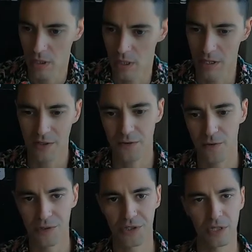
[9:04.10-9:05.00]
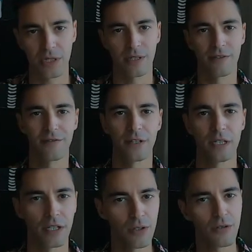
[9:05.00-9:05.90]
And this food's just like
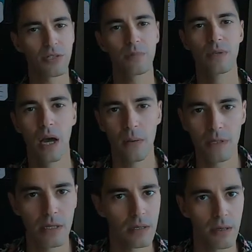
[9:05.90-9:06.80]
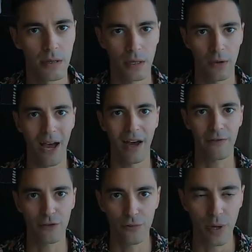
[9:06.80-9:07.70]
feeling, you know, sometimes that's the thing. You have
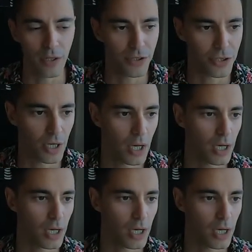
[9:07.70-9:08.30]
too much.